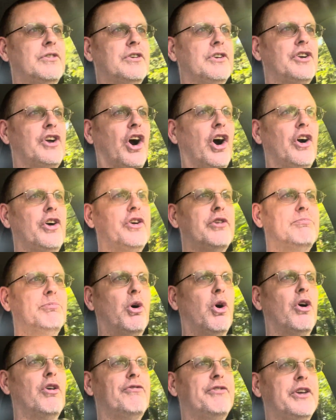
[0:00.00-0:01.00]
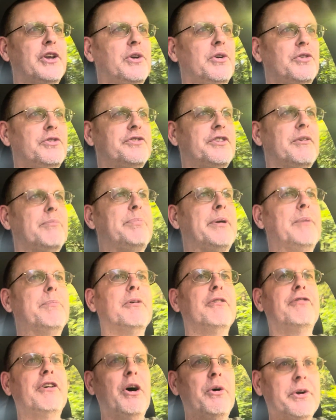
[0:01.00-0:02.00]
garnered more views than
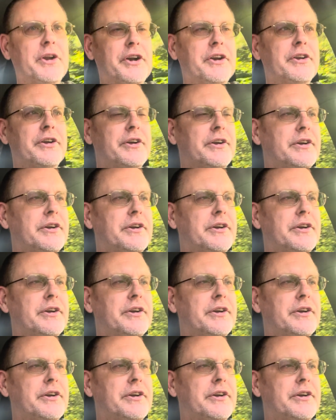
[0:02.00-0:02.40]
people voted.